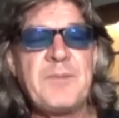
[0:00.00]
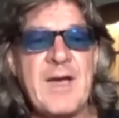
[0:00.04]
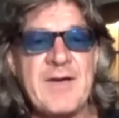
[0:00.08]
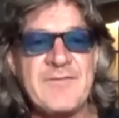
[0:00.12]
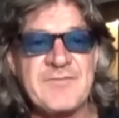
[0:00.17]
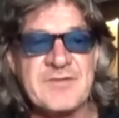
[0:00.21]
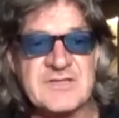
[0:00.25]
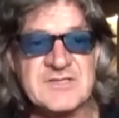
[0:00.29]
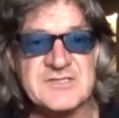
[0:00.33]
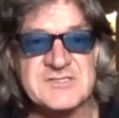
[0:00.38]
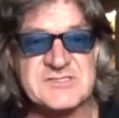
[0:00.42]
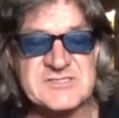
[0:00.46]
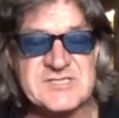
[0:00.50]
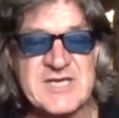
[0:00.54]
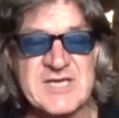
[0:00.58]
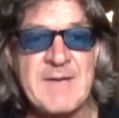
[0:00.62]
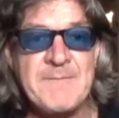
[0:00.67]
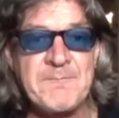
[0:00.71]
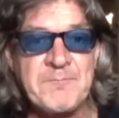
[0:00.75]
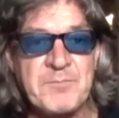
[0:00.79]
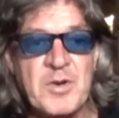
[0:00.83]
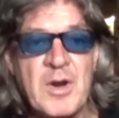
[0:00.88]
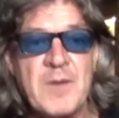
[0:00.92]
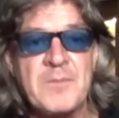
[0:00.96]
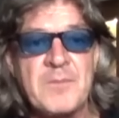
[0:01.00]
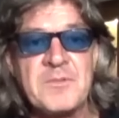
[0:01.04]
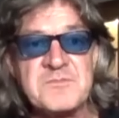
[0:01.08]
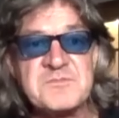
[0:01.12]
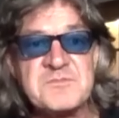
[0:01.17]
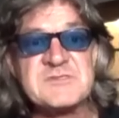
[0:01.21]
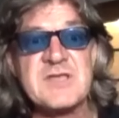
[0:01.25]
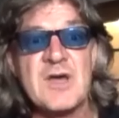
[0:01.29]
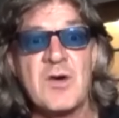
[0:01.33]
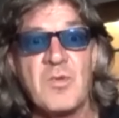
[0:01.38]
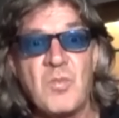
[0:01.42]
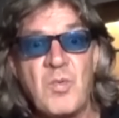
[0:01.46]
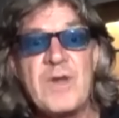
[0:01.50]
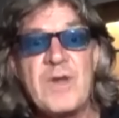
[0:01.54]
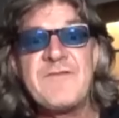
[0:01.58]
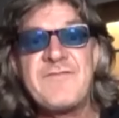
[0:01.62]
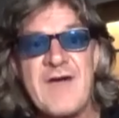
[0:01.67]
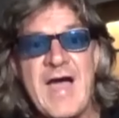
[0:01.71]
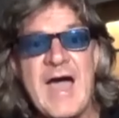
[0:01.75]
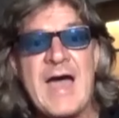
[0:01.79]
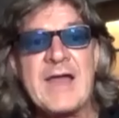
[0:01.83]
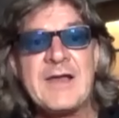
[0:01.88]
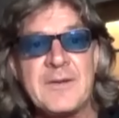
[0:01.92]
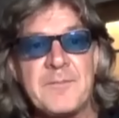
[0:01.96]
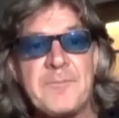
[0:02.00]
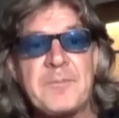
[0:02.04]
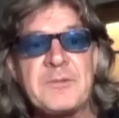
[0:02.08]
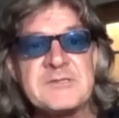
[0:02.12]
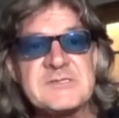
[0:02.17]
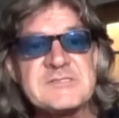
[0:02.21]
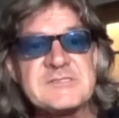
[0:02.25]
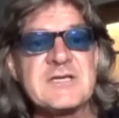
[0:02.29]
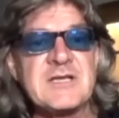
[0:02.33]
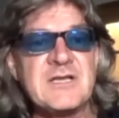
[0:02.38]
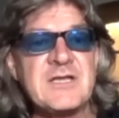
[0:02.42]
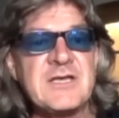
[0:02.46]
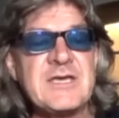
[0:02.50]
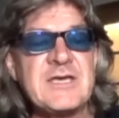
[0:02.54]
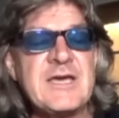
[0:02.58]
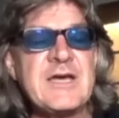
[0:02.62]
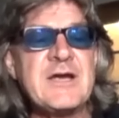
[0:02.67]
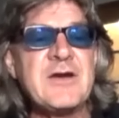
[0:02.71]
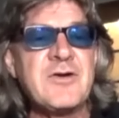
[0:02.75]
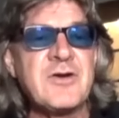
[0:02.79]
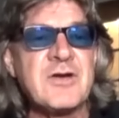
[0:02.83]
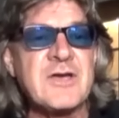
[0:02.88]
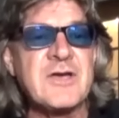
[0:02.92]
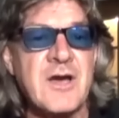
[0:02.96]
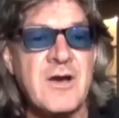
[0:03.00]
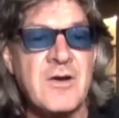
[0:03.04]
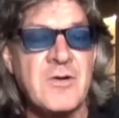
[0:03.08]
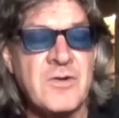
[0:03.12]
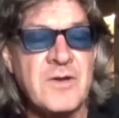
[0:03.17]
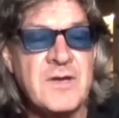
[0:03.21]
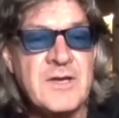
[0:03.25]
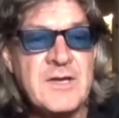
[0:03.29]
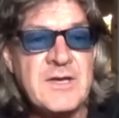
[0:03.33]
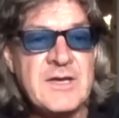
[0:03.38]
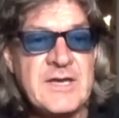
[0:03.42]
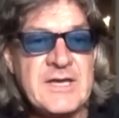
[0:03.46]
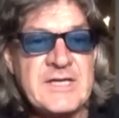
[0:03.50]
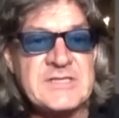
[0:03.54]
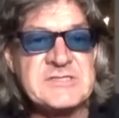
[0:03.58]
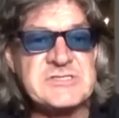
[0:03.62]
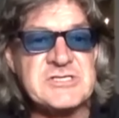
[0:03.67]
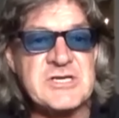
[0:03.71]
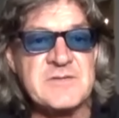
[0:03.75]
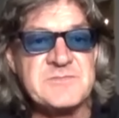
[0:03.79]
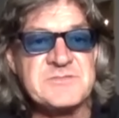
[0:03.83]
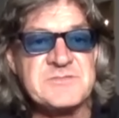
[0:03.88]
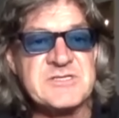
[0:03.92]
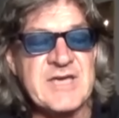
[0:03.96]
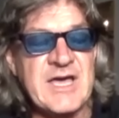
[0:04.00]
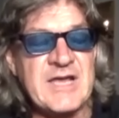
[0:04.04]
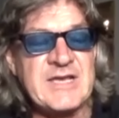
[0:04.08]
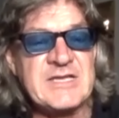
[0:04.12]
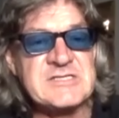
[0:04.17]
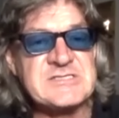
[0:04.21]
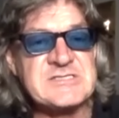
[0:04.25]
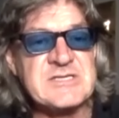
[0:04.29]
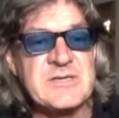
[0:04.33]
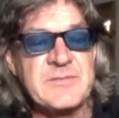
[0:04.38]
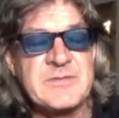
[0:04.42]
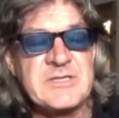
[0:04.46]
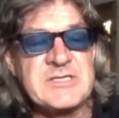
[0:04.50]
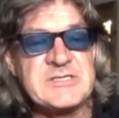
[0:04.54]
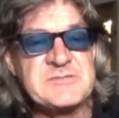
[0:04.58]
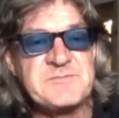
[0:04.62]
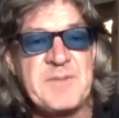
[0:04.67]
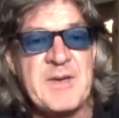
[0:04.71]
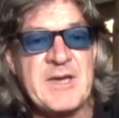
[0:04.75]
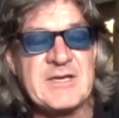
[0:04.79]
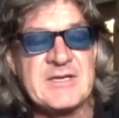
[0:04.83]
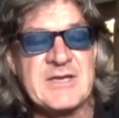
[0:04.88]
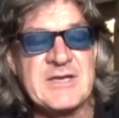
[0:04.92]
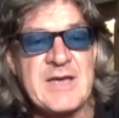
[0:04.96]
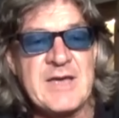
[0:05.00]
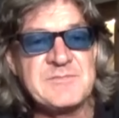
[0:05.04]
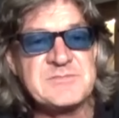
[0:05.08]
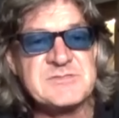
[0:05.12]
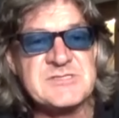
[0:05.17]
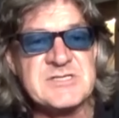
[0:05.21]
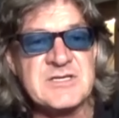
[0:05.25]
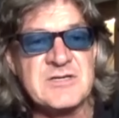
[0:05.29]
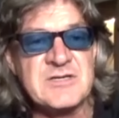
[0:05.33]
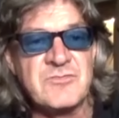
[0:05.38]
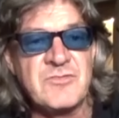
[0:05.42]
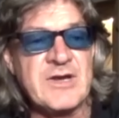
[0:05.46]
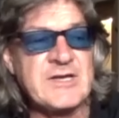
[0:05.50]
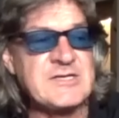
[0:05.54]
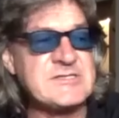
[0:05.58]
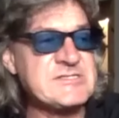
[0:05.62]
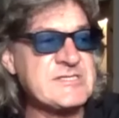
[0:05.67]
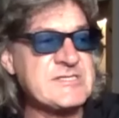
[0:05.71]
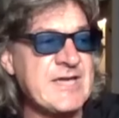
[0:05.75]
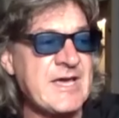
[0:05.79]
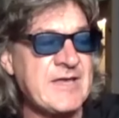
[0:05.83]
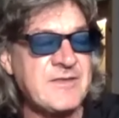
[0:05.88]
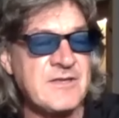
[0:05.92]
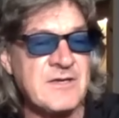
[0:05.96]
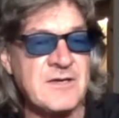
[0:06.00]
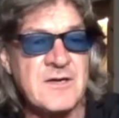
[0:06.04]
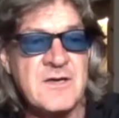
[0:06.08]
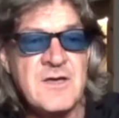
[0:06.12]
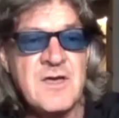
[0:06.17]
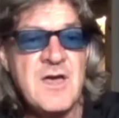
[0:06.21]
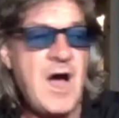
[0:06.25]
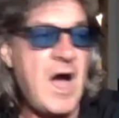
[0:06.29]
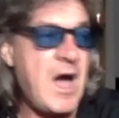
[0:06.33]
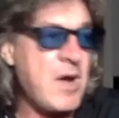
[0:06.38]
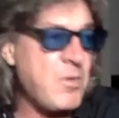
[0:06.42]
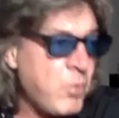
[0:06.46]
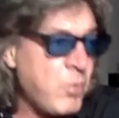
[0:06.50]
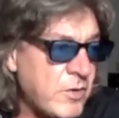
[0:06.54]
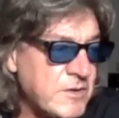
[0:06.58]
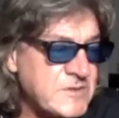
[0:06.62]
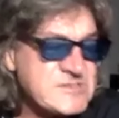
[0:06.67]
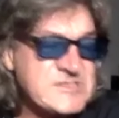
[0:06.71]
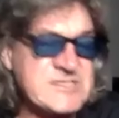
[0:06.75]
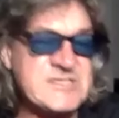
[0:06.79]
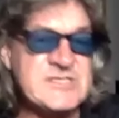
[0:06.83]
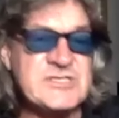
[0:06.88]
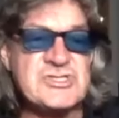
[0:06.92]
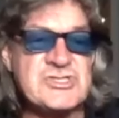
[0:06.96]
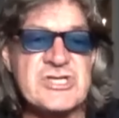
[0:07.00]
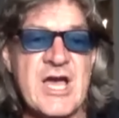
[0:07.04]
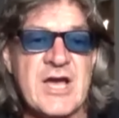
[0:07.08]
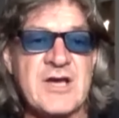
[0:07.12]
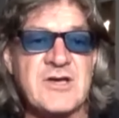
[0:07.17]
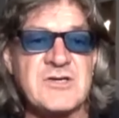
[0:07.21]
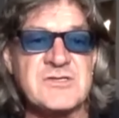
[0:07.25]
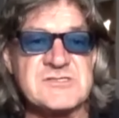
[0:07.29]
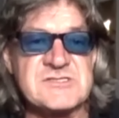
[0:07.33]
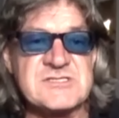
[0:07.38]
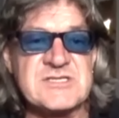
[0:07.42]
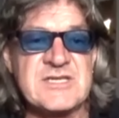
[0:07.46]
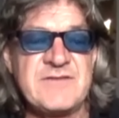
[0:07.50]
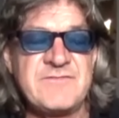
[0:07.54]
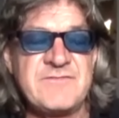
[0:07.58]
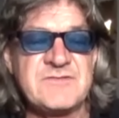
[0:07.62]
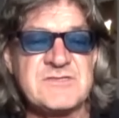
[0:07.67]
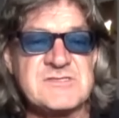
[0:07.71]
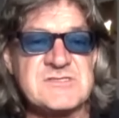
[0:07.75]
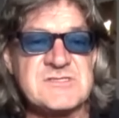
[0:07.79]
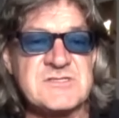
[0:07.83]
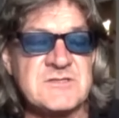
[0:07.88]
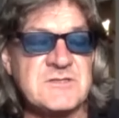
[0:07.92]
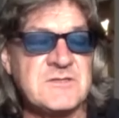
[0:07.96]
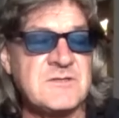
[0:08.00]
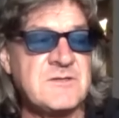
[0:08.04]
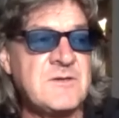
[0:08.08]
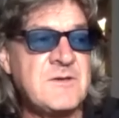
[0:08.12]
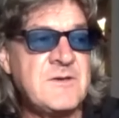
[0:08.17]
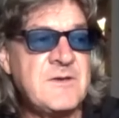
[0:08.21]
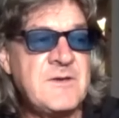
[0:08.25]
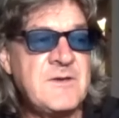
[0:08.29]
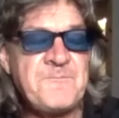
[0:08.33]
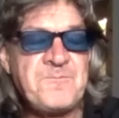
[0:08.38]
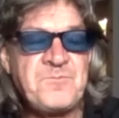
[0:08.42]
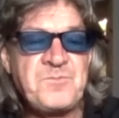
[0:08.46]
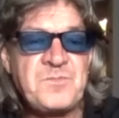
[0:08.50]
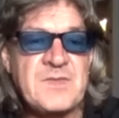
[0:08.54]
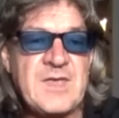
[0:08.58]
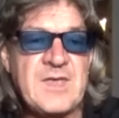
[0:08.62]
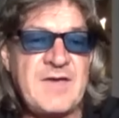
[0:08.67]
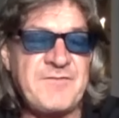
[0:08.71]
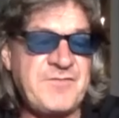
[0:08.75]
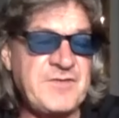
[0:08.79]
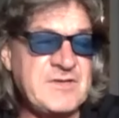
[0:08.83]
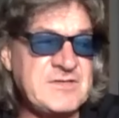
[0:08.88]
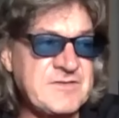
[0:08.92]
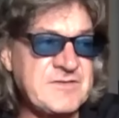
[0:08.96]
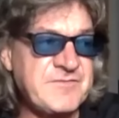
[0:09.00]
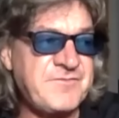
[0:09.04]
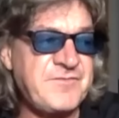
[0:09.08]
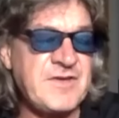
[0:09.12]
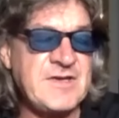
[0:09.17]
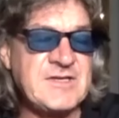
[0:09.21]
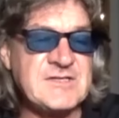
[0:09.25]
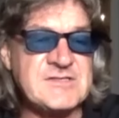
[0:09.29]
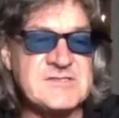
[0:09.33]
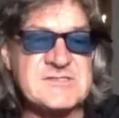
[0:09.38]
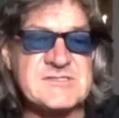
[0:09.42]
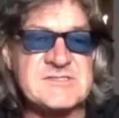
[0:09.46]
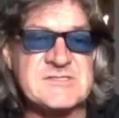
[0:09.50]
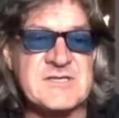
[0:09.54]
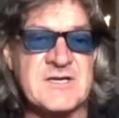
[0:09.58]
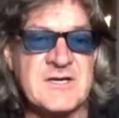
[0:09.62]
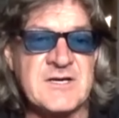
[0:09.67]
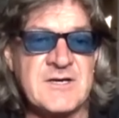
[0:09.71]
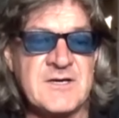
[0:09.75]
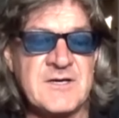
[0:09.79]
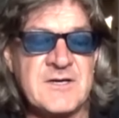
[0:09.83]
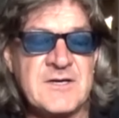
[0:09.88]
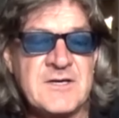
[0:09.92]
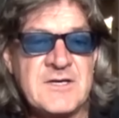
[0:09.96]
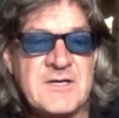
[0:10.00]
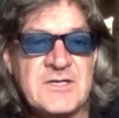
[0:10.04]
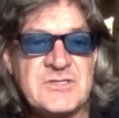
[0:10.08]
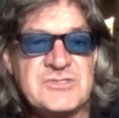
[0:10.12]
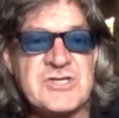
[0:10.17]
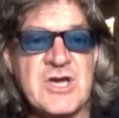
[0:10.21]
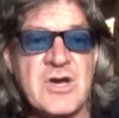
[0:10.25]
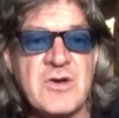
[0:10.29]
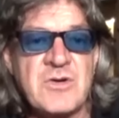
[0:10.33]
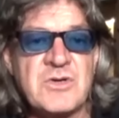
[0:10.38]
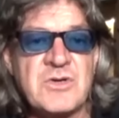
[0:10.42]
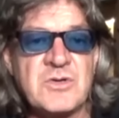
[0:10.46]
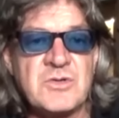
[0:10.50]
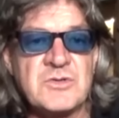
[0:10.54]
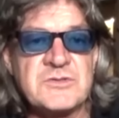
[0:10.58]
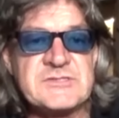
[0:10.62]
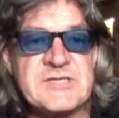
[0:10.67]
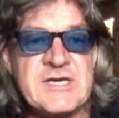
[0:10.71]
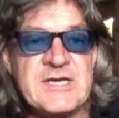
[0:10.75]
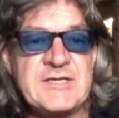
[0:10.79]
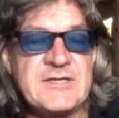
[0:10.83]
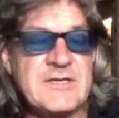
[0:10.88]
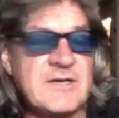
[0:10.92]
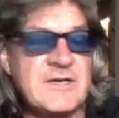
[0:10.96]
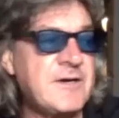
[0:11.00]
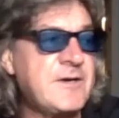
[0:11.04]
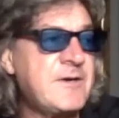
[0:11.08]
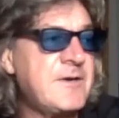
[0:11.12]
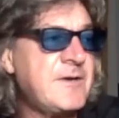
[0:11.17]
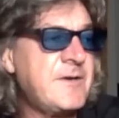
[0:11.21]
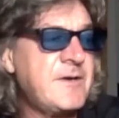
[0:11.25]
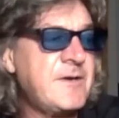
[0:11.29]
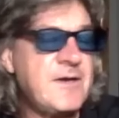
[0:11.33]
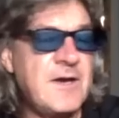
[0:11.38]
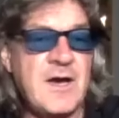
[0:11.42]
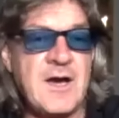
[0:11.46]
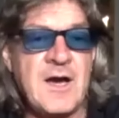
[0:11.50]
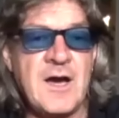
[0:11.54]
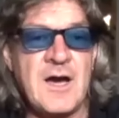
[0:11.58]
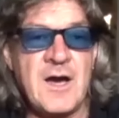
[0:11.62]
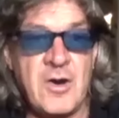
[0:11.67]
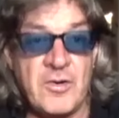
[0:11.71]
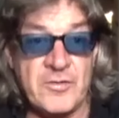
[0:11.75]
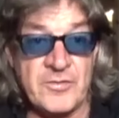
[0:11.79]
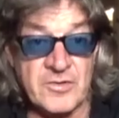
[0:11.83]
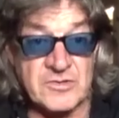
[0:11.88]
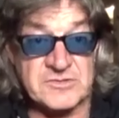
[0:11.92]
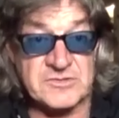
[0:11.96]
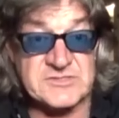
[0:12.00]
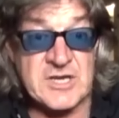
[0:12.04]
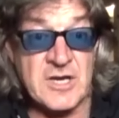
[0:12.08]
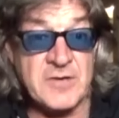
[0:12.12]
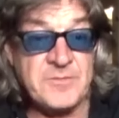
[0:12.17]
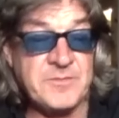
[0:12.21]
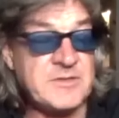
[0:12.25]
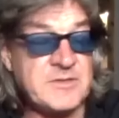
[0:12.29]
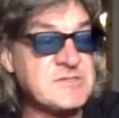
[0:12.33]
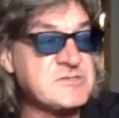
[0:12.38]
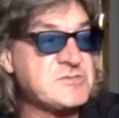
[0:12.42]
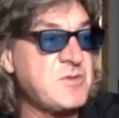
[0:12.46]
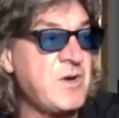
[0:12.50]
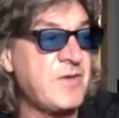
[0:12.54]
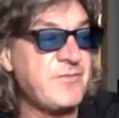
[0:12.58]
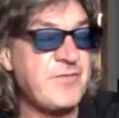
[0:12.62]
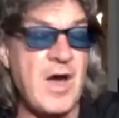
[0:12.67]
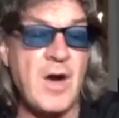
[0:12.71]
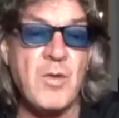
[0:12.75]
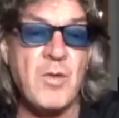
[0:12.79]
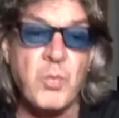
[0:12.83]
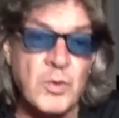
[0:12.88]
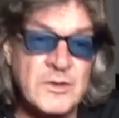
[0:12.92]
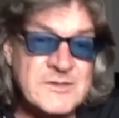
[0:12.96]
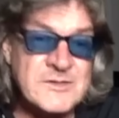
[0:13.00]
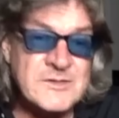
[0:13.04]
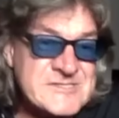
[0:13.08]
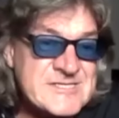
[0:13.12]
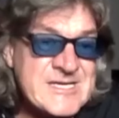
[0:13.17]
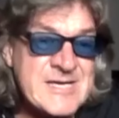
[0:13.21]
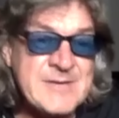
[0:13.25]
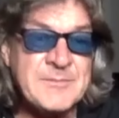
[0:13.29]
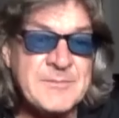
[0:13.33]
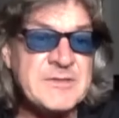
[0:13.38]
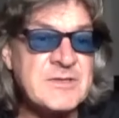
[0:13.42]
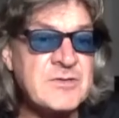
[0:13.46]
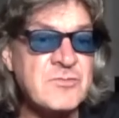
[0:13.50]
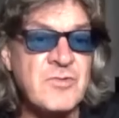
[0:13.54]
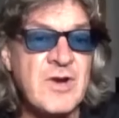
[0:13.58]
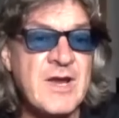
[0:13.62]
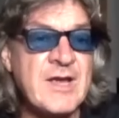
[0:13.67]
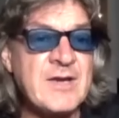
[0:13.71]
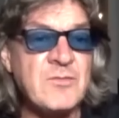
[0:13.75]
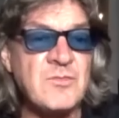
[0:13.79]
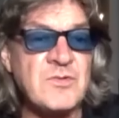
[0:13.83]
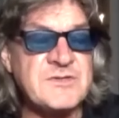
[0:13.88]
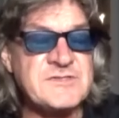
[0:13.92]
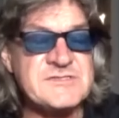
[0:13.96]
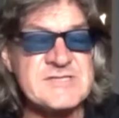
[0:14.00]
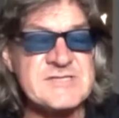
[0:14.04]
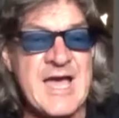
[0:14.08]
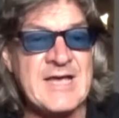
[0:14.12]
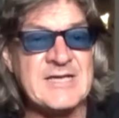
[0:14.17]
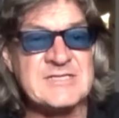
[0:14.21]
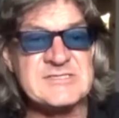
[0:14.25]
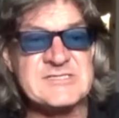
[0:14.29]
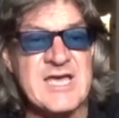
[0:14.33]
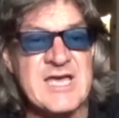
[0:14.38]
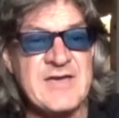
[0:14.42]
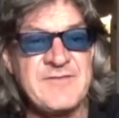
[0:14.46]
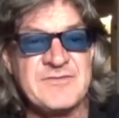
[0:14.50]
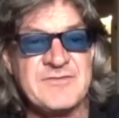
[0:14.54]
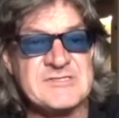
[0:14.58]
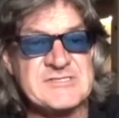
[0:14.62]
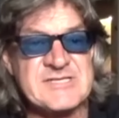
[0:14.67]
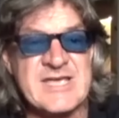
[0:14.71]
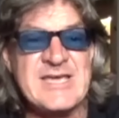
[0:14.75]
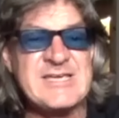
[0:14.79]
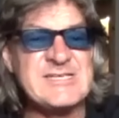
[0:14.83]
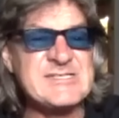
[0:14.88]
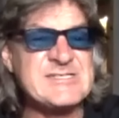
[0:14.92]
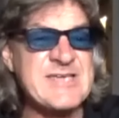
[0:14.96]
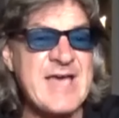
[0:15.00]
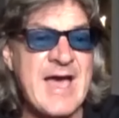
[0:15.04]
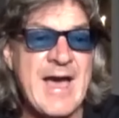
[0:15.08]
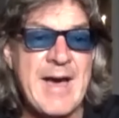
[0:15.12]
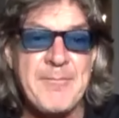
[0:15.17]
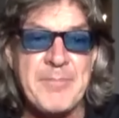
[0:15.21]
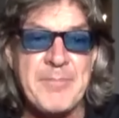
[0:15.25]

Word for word: having the same problems that we've had up until a year ago in terms of getting some of these big names in a ring together. I want to see Shako Stevenson if he defeats uh, Joe Cordina uh, on October the 12th. I want to see him in the ring with Tank Davis ASAP.